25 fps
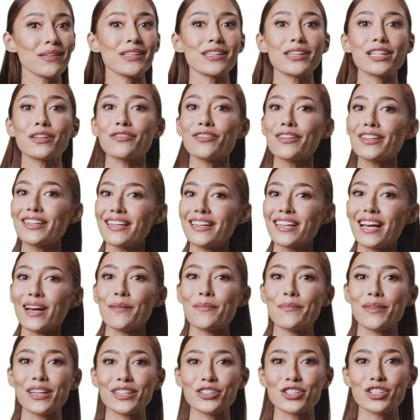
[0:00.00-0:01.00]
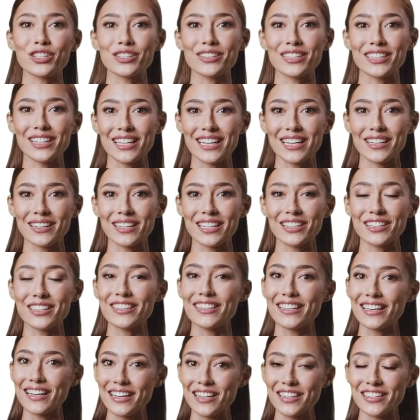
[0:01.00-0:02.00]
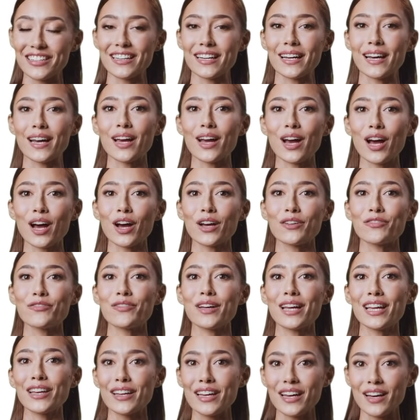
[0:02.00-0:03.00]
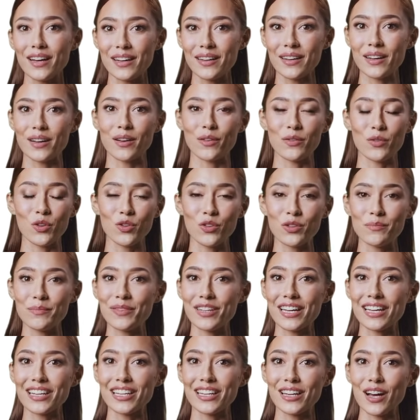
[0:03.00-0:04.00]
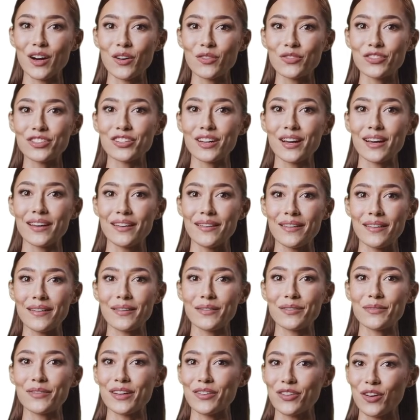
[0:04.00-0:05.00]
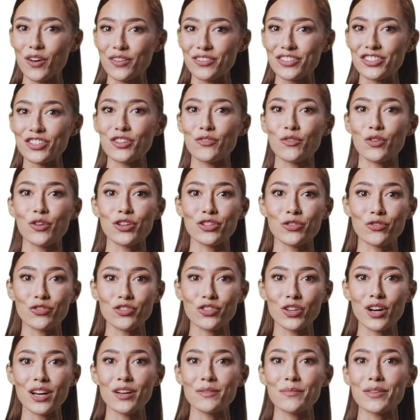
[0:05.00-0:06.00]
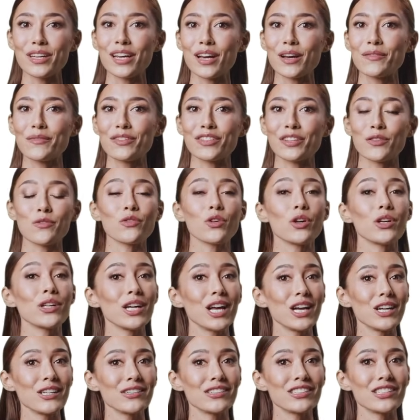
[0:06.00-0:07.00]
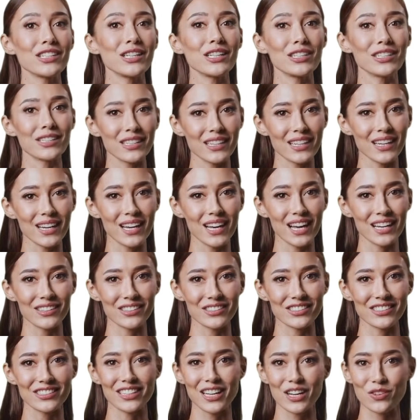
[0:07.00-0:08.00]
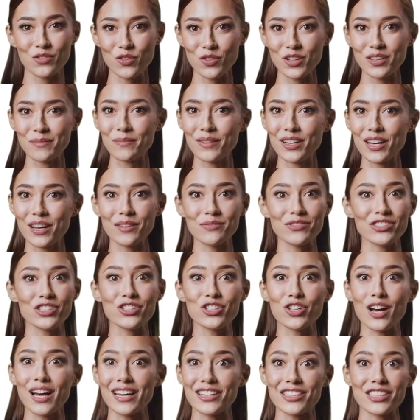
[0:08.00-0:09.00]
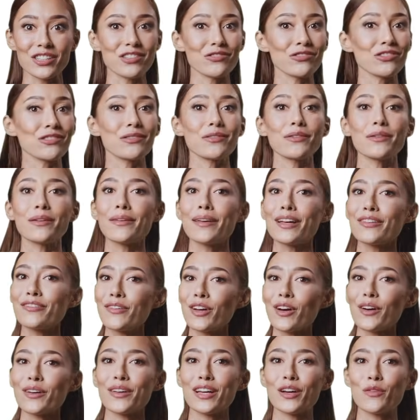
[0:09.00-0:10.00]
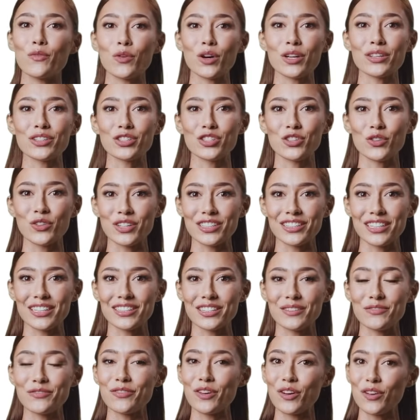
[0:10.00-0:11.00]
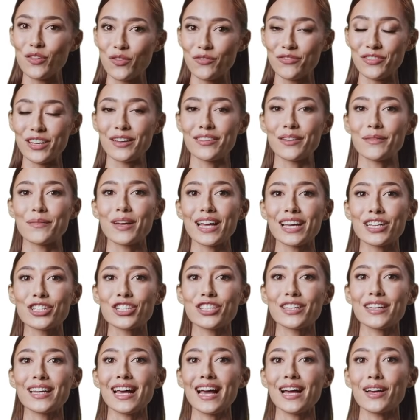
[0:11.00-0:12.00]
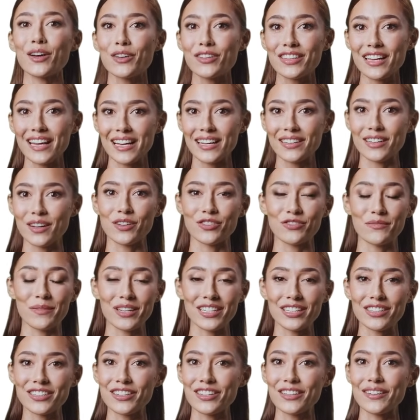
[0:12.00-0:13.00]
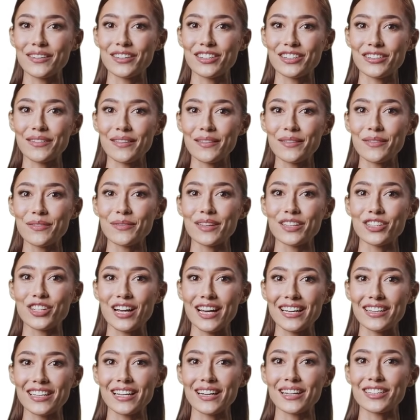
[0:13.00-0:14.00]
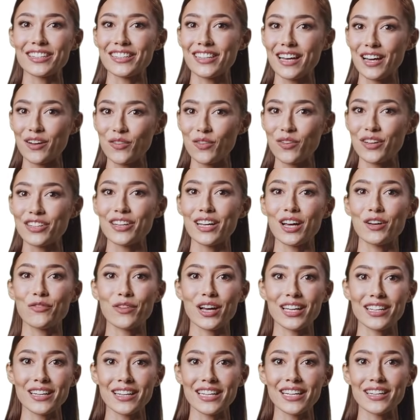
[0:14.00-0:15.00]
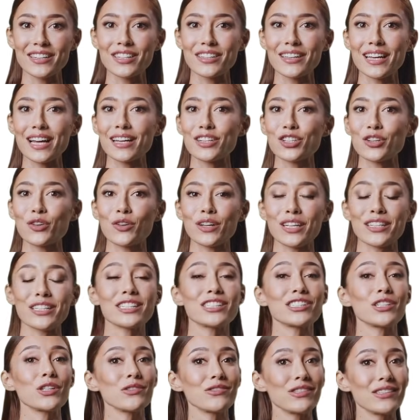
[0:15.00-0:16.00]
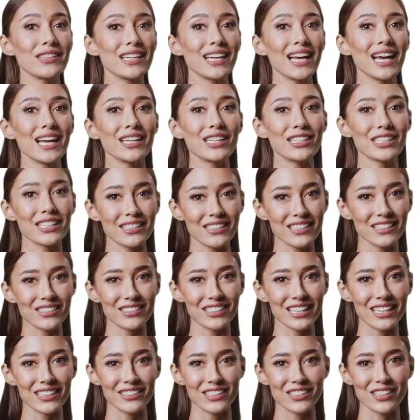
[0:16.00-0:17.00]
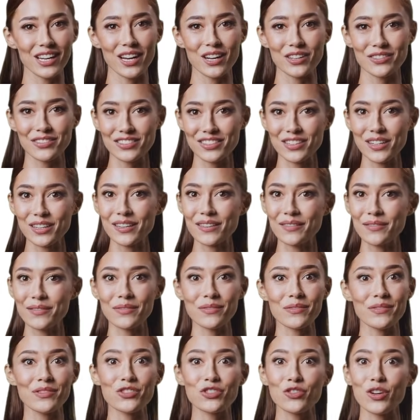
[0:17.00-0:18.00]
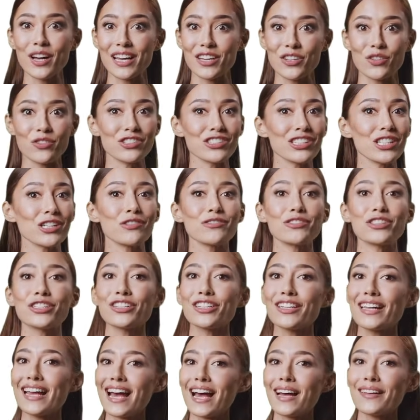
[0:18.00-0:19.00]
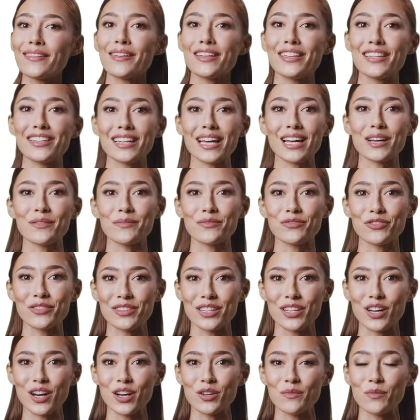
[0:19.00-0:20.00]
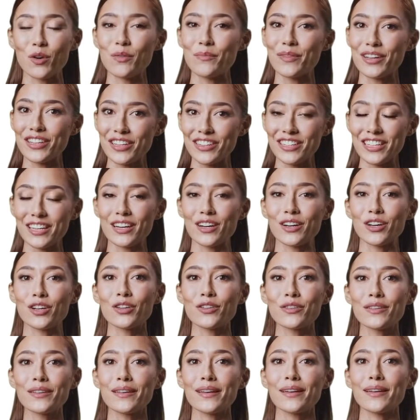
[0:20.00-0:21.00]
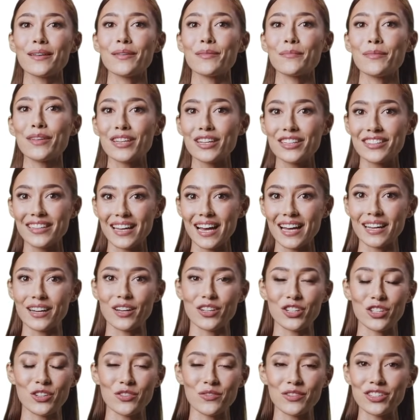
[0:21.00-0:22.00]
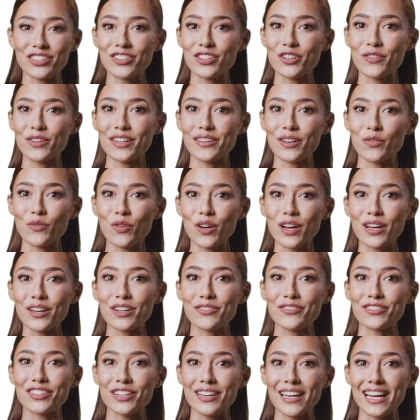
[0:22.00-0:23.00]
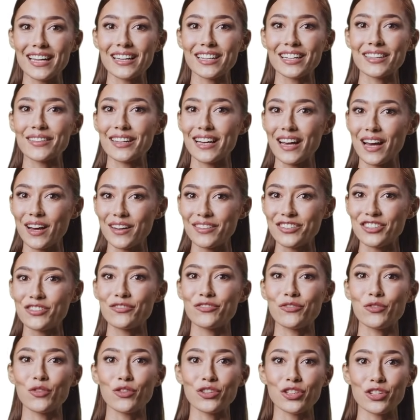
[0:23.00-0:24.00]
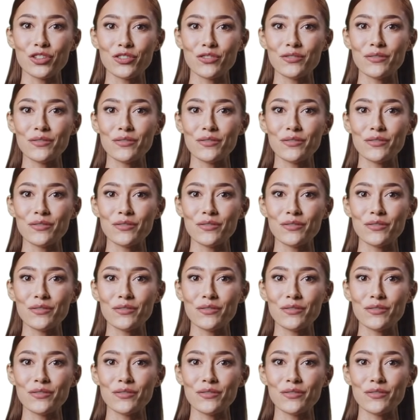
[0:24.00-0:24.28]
If the stem mentions kidney disease, heart failure, or a bleeding ulcer, the non-steroidal drug becomes the wrong answer, and a steroid becomes attractive. If only one joint is involved and the patient cannot take those medicines, injecting a steroid directly into that joint is often the elegant intended answer. Train yourself to scan the stem for the comorbidity clue, because that clue is doing the work of selecting the answer for you.